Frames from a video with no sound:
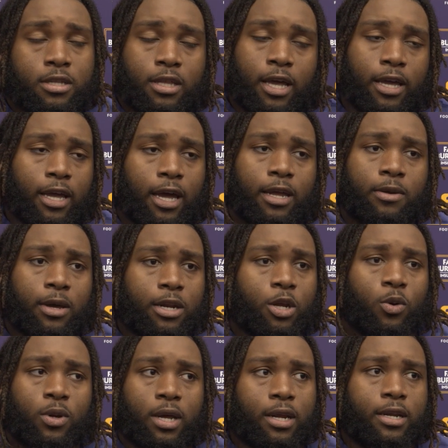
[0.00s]
Like I
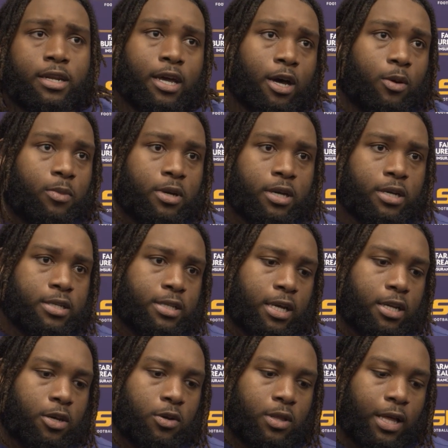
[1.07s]
know without a doubt, because I
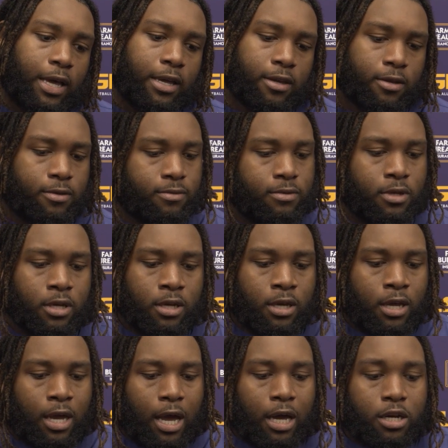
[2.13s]
know
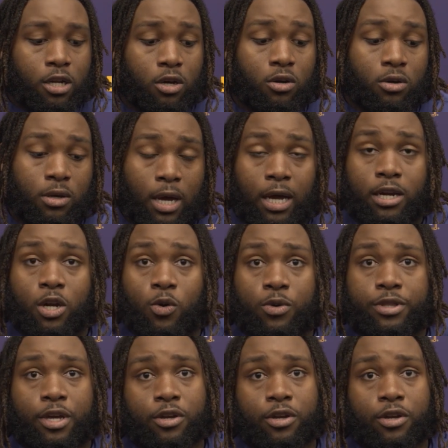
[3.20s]
what